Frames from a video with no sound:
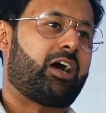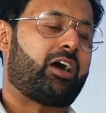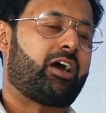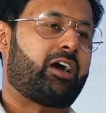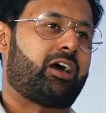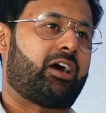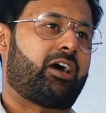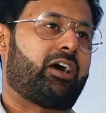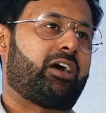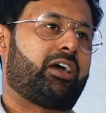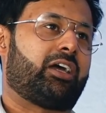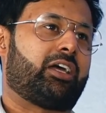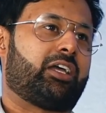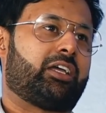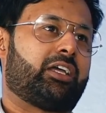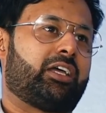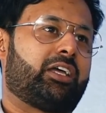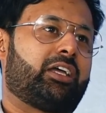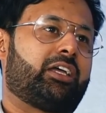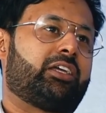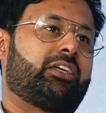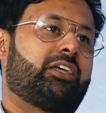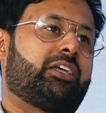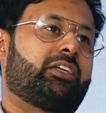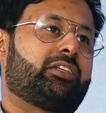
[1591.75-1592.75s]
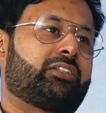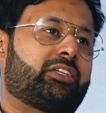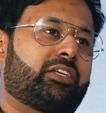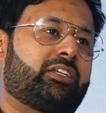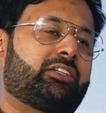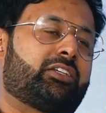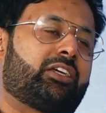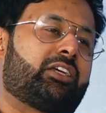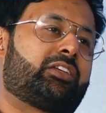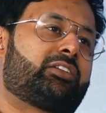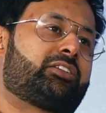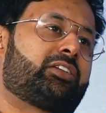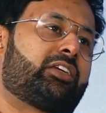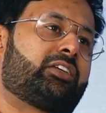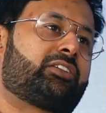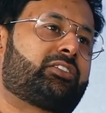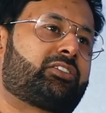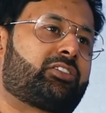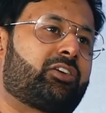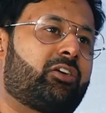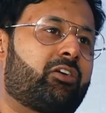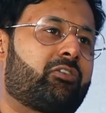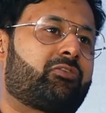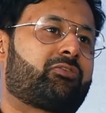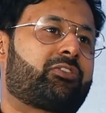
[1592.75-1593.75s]
And
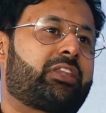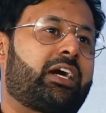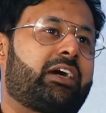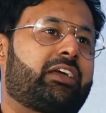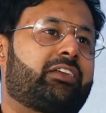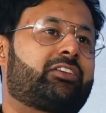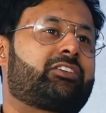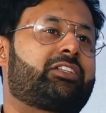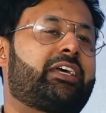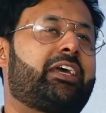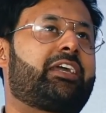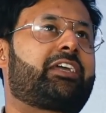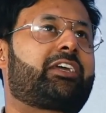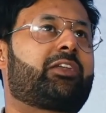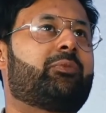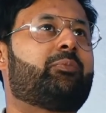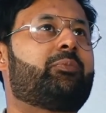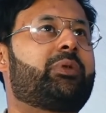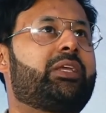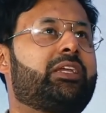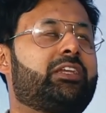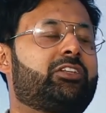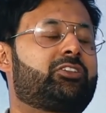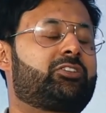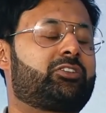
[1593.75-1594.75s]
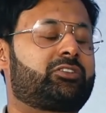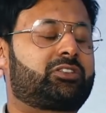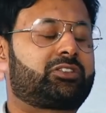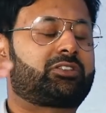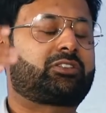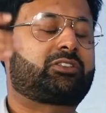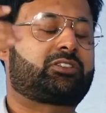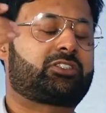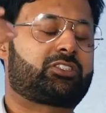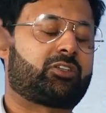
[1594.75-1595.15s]
it's tough that it's taken me to